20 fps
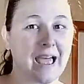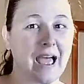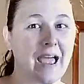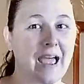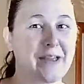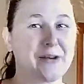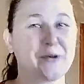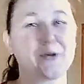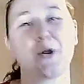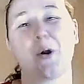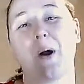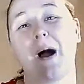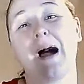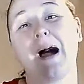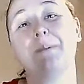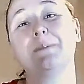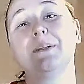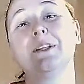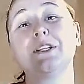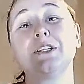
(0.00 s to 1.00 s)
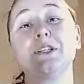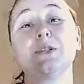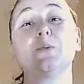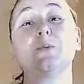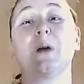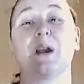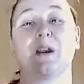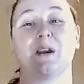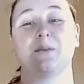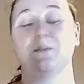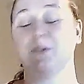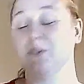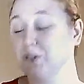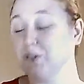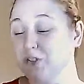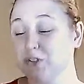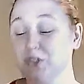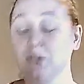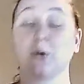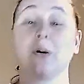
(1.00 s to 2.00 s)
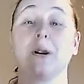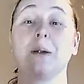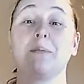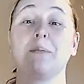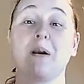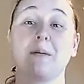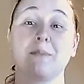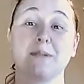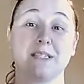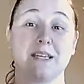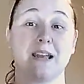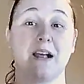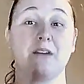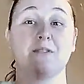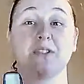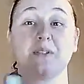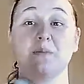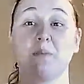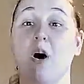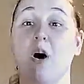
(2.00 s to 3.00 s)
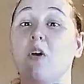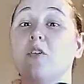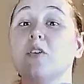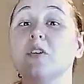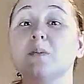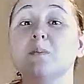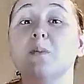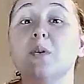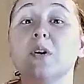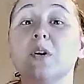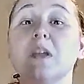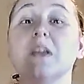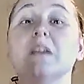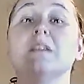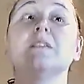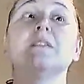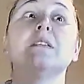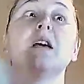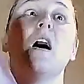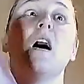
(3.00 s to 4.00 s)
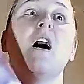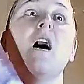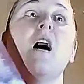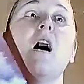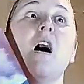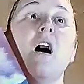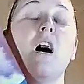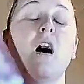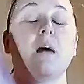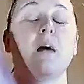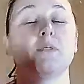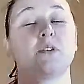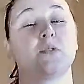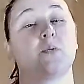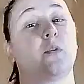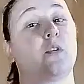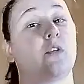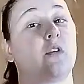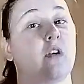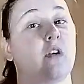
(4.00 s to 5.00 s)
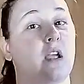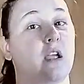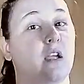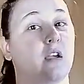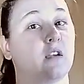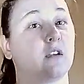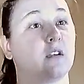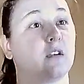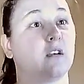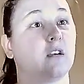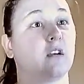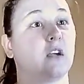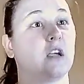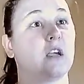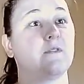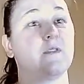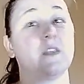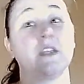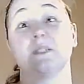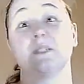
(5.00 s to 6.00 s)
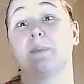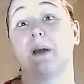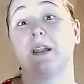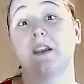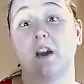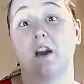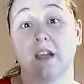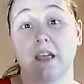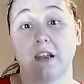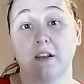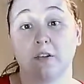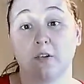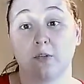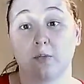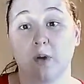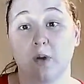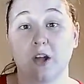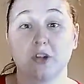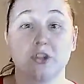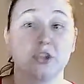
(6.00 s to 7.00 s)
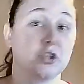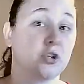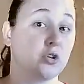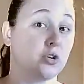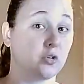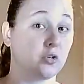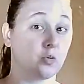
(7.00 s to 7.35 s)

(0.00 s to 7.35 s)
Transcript: I don't know. I'm a little wary. But the story premise and how small this book is, I'm just wondering if things might not get a little rushed.